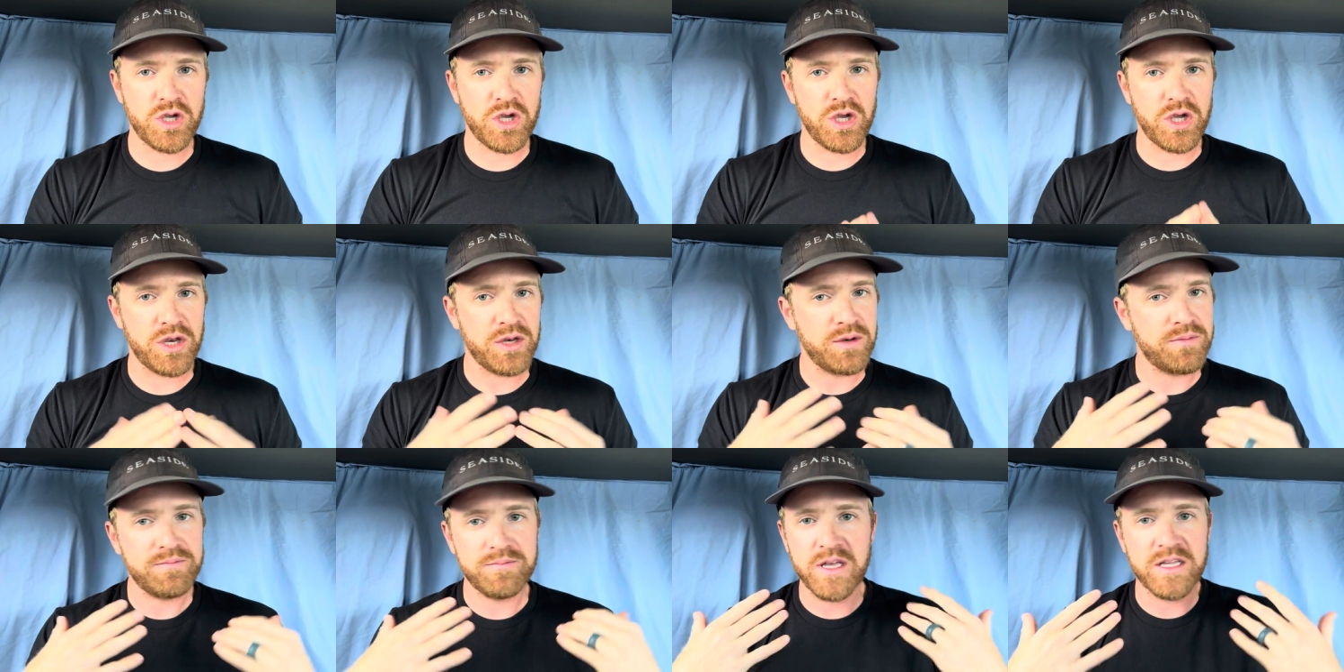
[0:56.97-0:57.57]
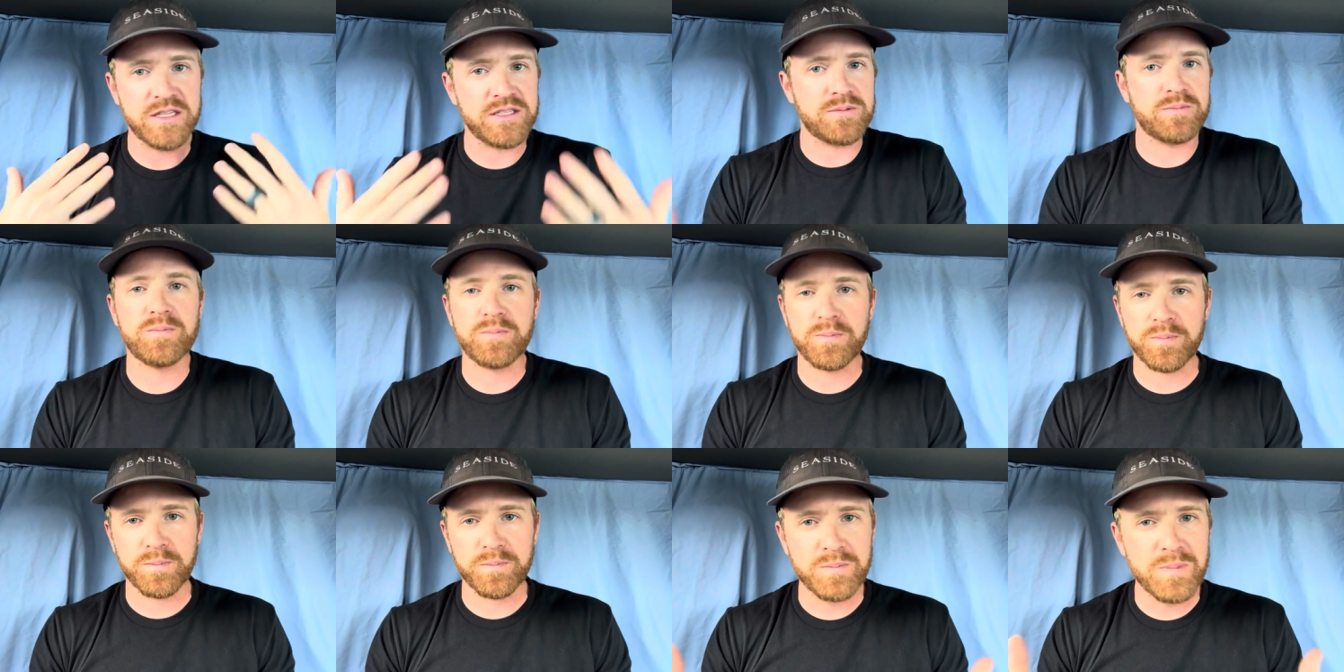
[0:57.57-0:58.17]
It's
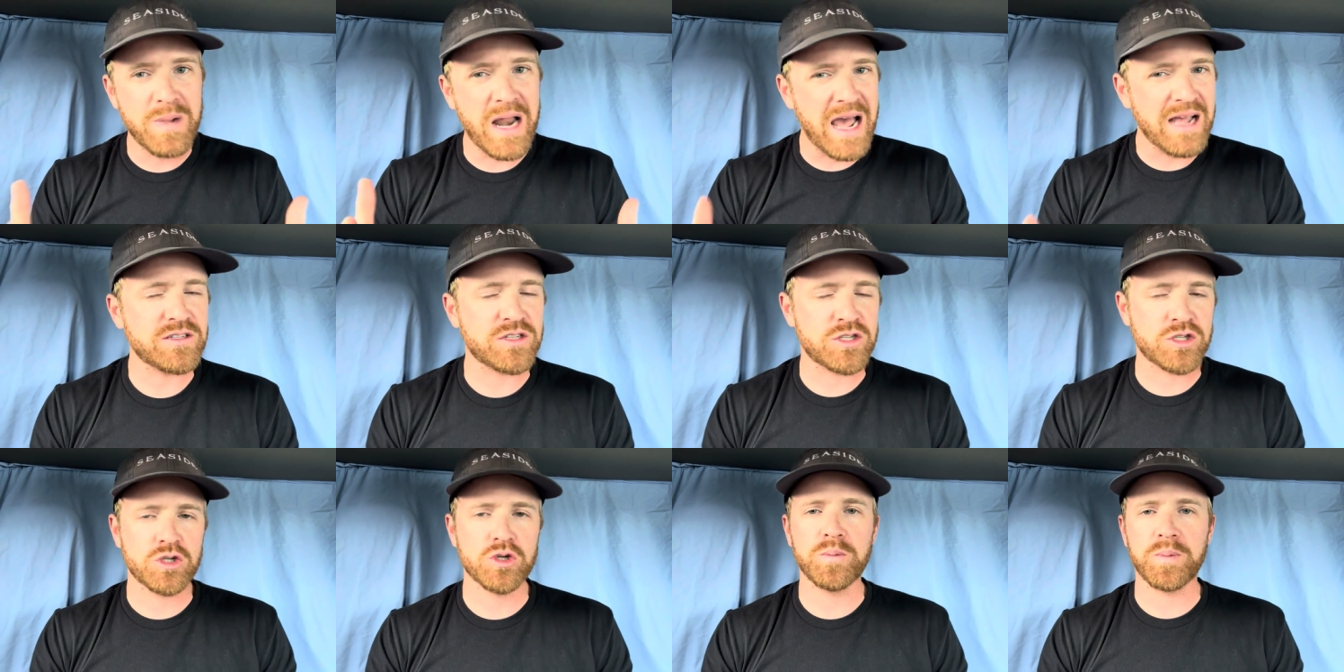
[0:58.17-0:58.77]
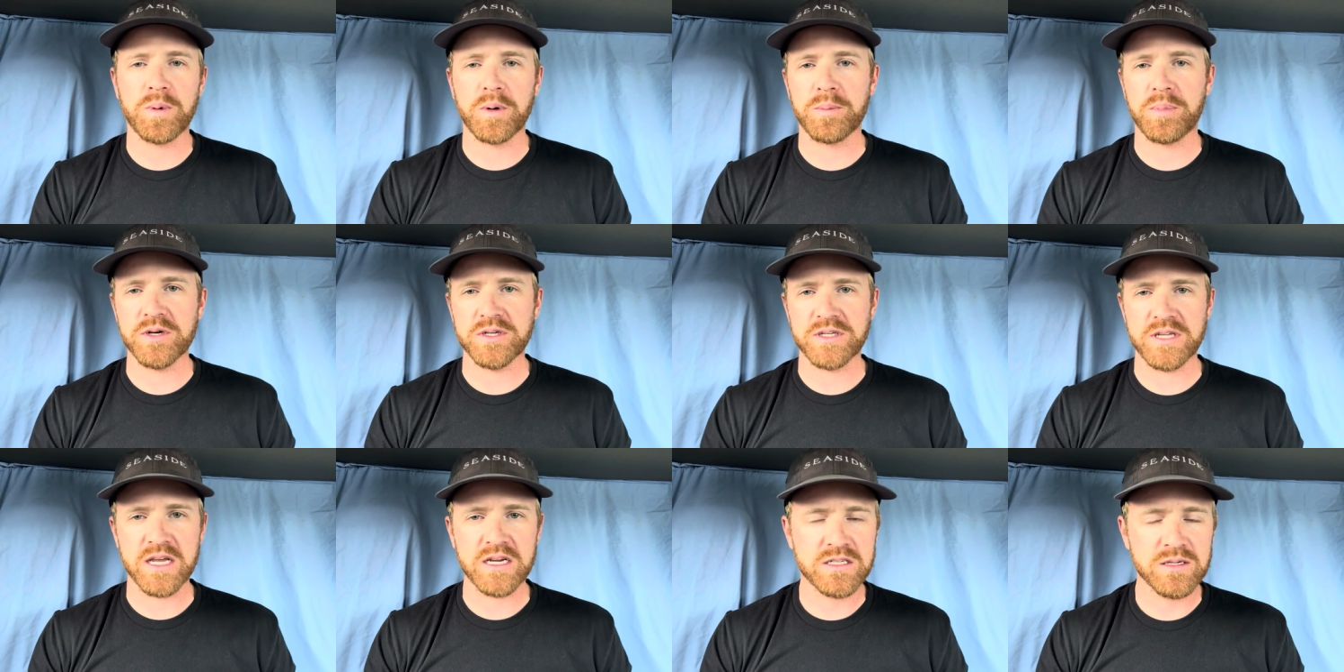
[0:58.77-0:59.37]
not super
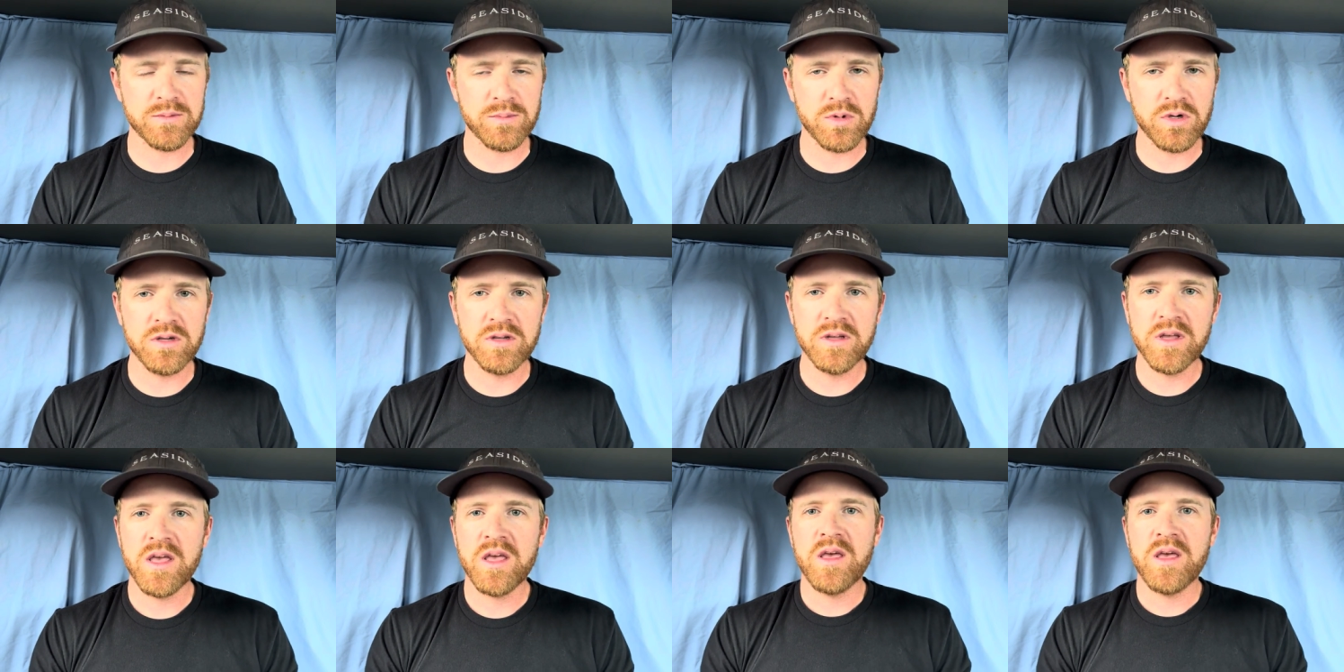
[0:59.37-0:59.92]
predictable,